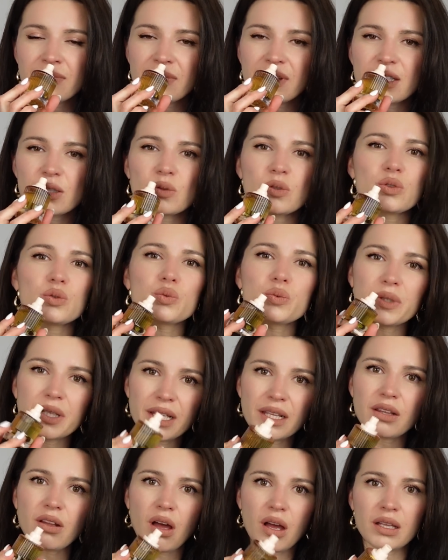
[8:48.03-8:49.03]
This one's
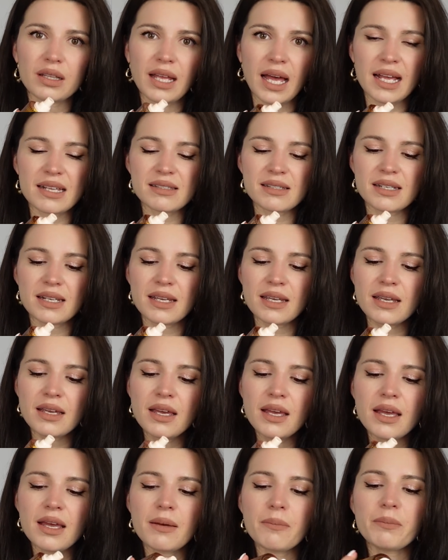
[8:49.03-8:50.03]
really long lasting.
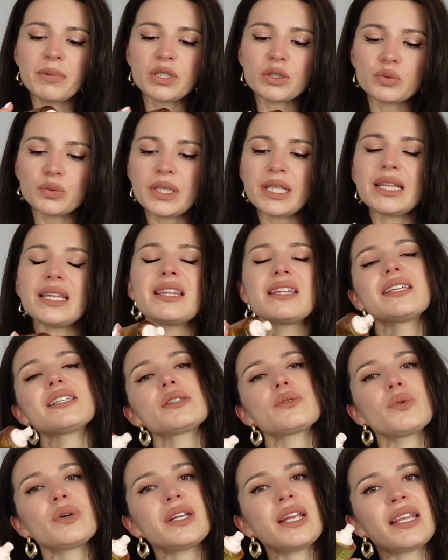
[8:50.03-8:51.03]
Between
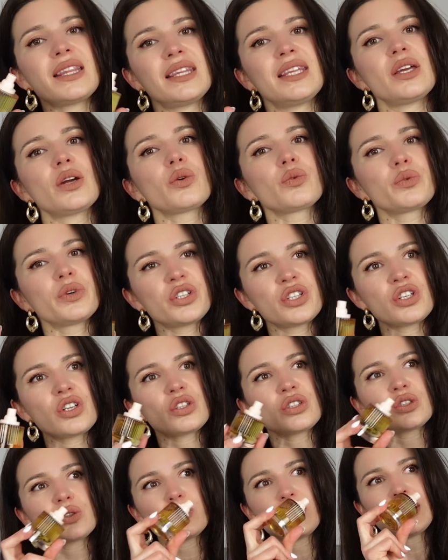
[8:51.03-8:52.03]
this one and the
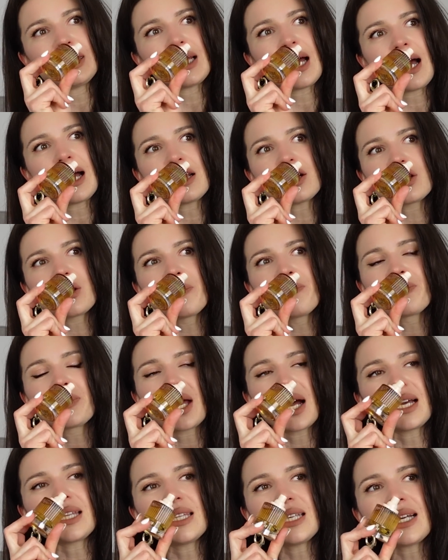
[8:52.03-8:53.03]
original Sweet Ash,
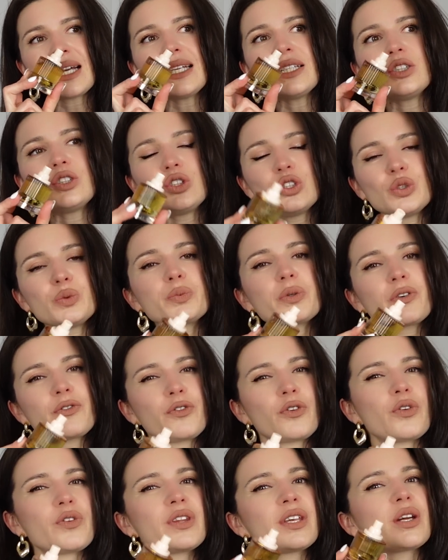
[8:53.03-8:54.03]
I think I do
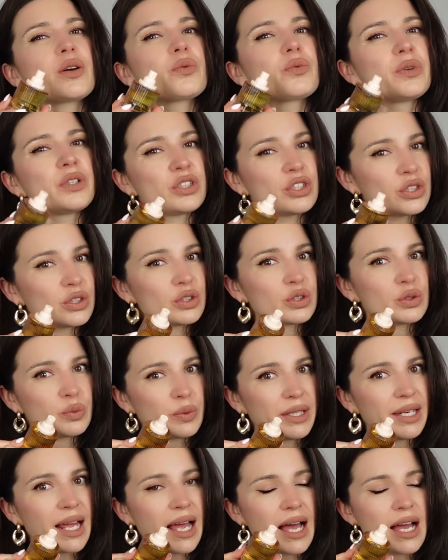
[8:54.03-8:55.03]
prefer the original
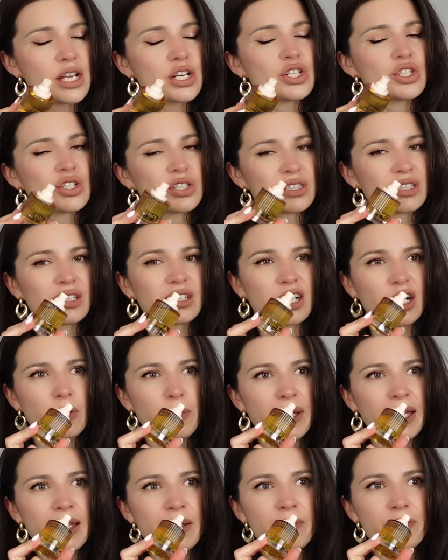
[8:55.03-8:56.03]
Sweet Ash just a little
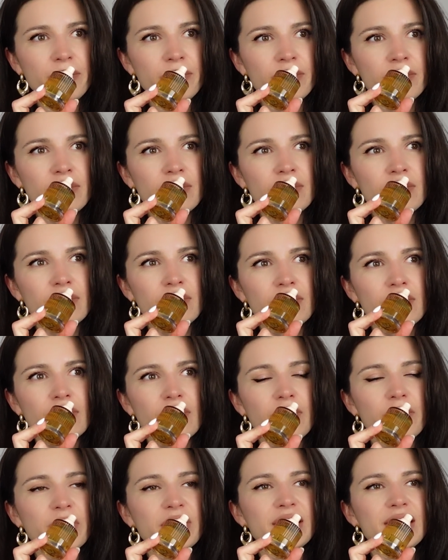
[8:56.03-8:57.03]
bit,
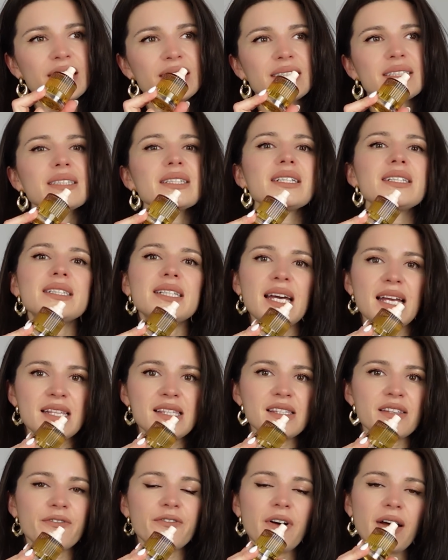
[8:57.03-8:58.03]
but this is
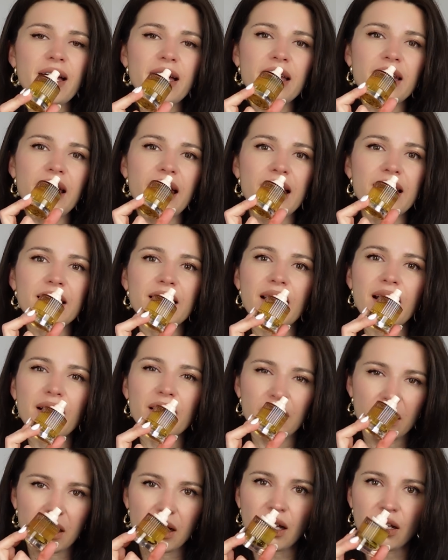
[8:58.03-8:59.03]
intensified and
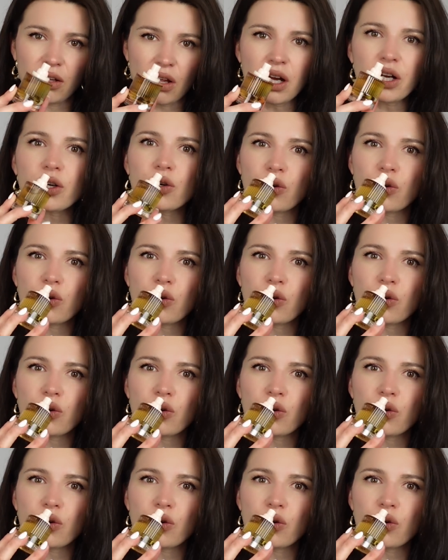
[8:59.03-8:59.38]
a lot